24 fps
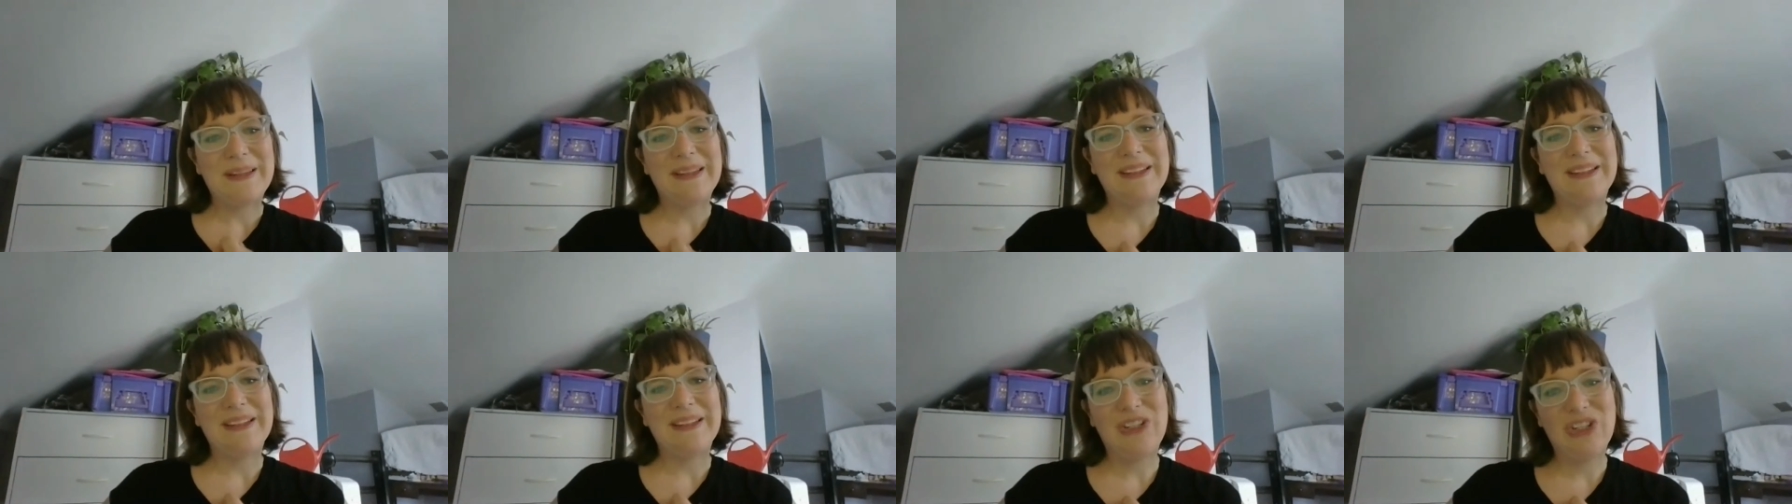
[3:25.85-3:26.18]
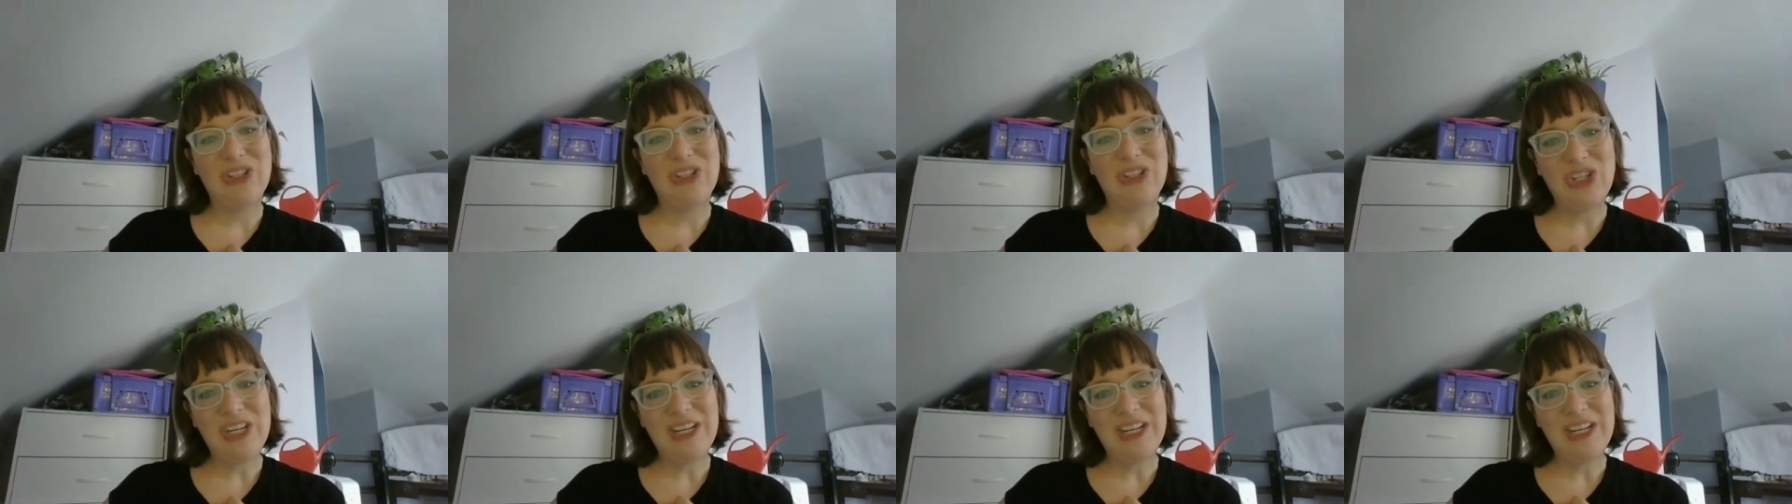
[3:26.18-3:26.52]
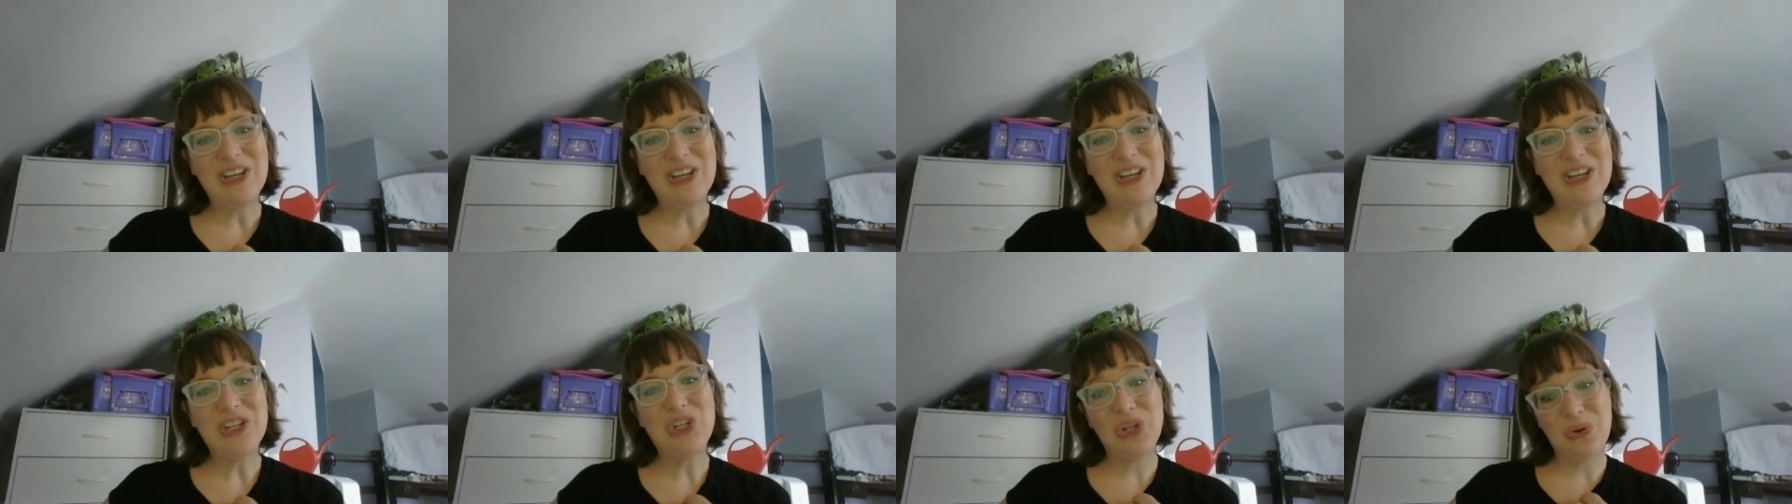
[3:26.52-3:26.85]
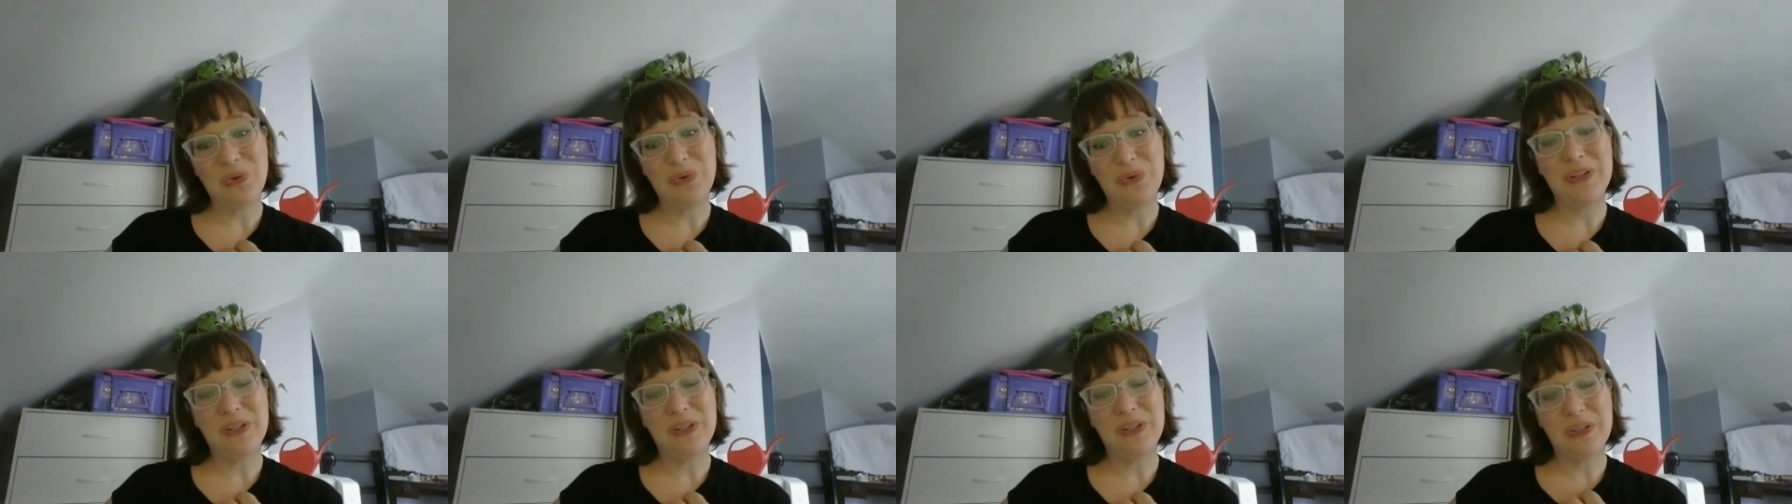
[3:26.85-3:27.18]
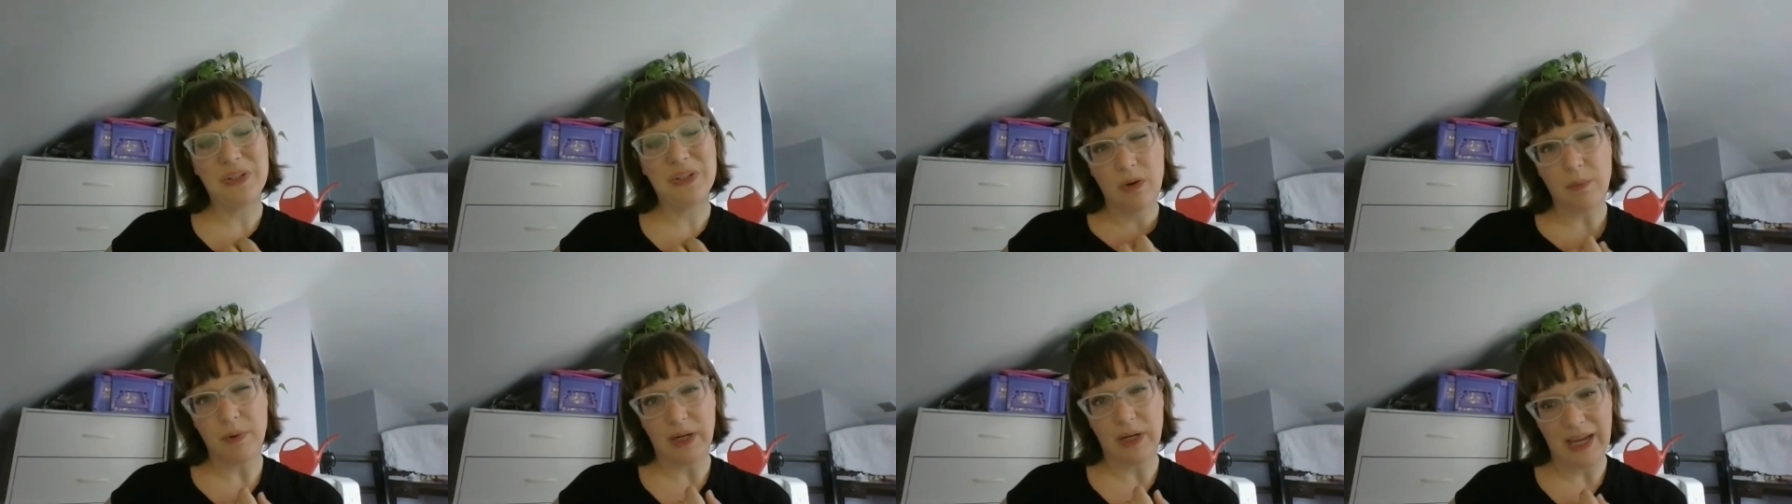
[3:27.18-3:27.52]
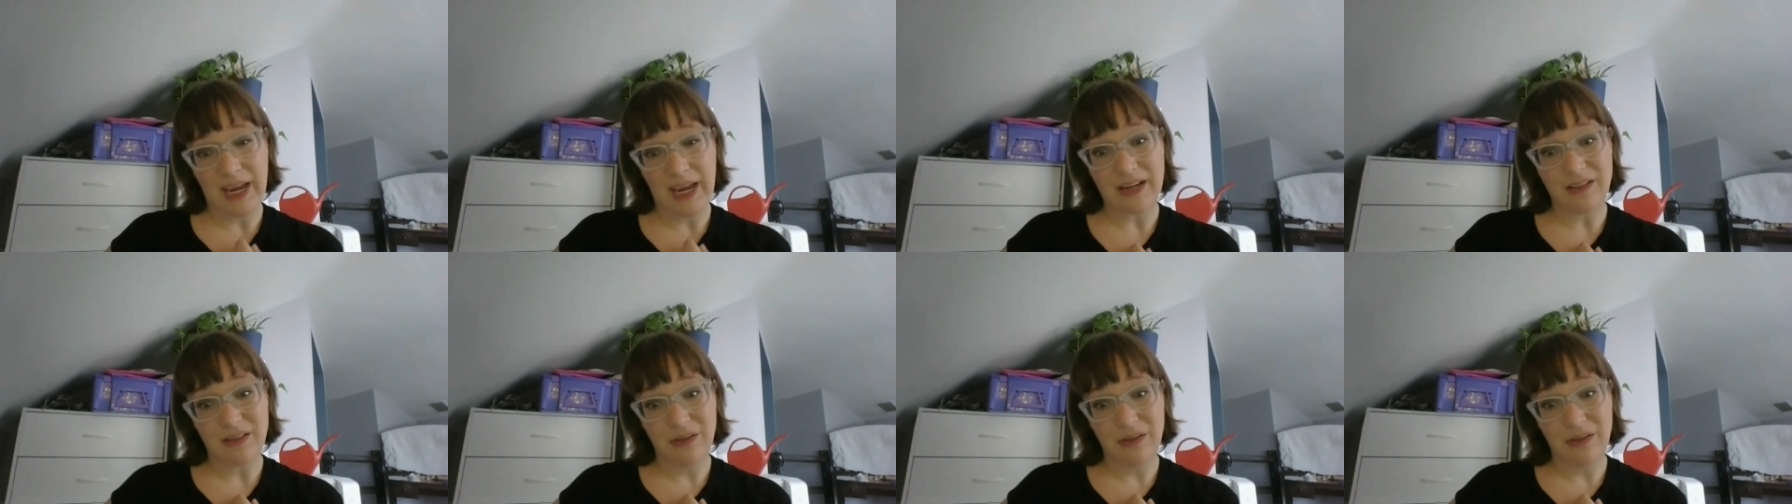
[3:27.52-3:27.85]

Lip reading: She eschewed the sobriquet